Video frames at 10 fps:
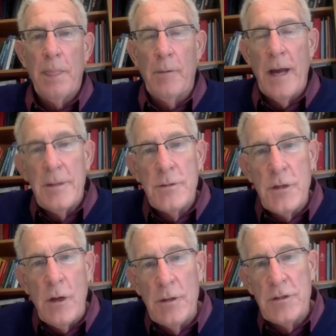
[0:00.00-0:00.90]
Right.
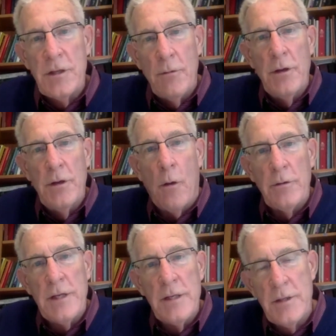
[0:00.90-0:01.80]
So you're yoked
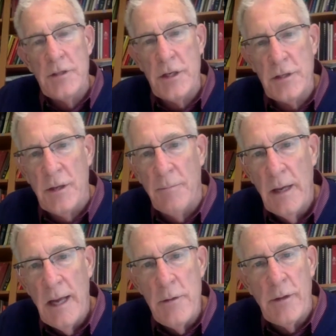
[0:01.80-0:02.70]
into the system.
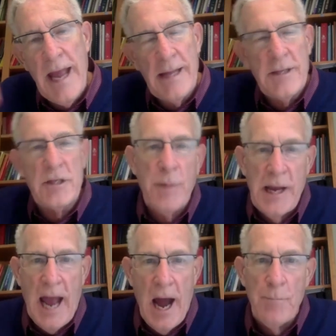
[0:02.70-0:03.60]
You can't
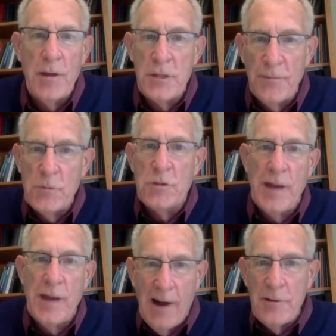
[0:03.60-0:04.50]
speak out, because if you
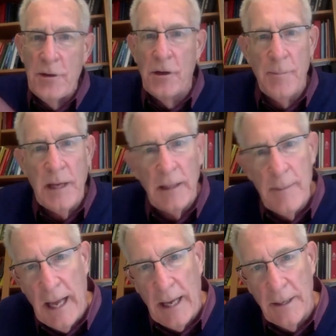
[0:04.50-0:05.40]
speak out, you're going to be
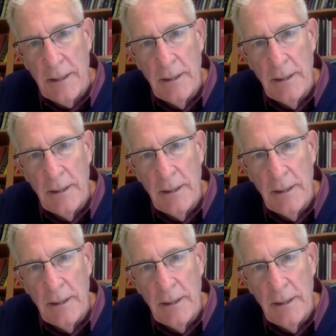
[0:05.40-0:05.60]
eliminated.